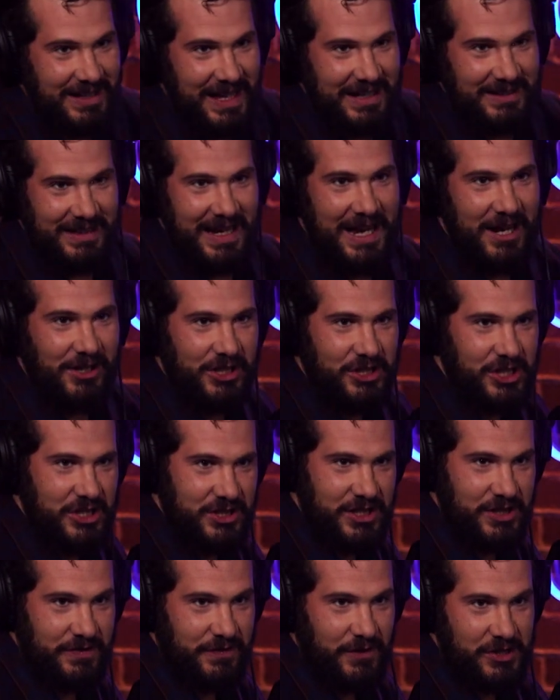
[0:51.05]
that English
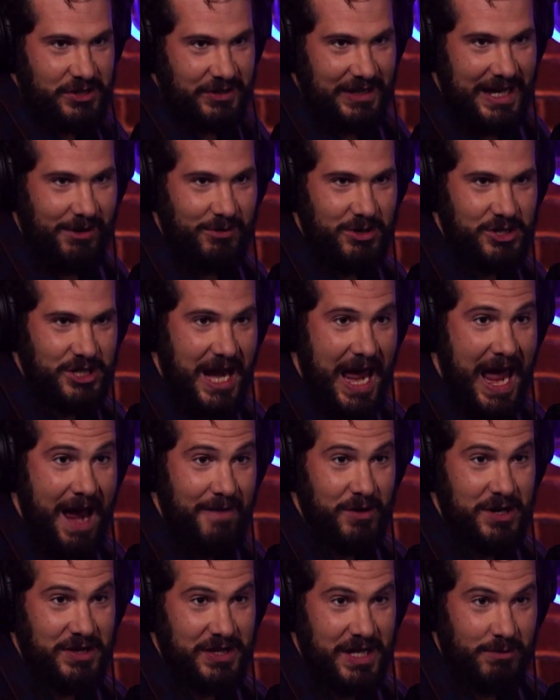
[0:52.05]
isn't his first language and
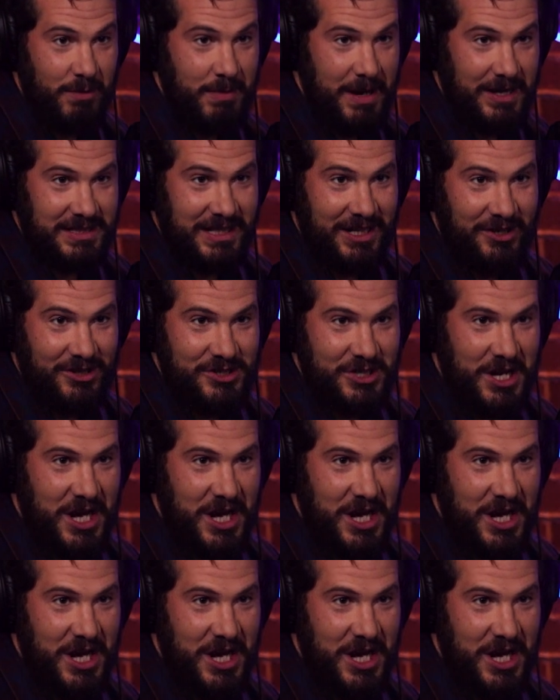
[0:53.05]
everything I'm about to hear is